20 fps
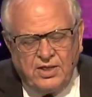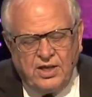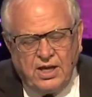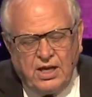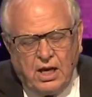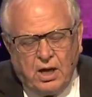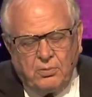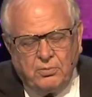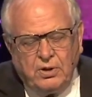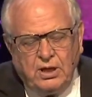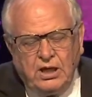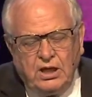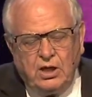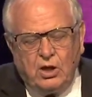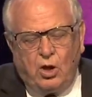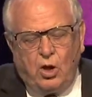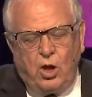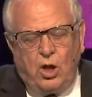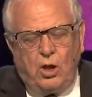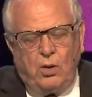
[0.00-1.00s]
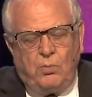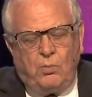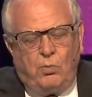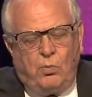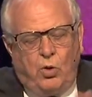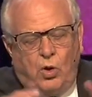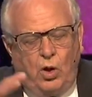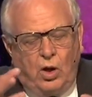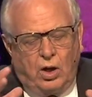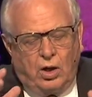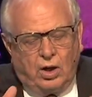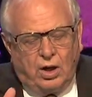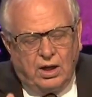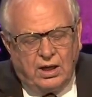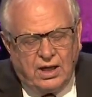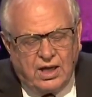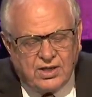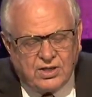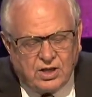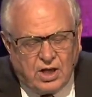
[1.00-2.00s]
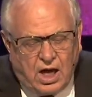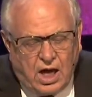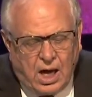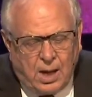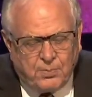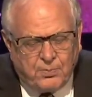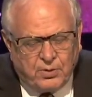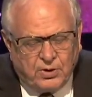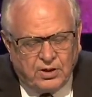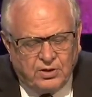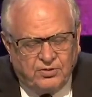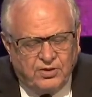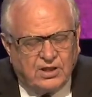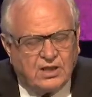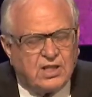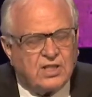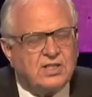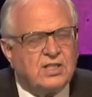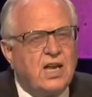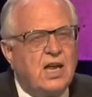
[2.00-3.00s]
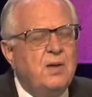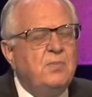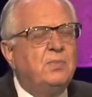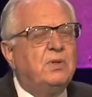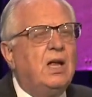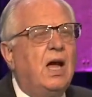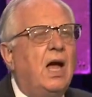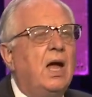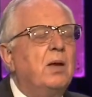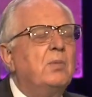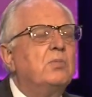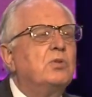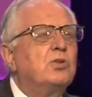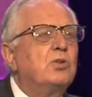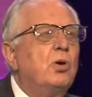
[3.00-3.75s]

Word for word: They are really all more or less operative at the same time.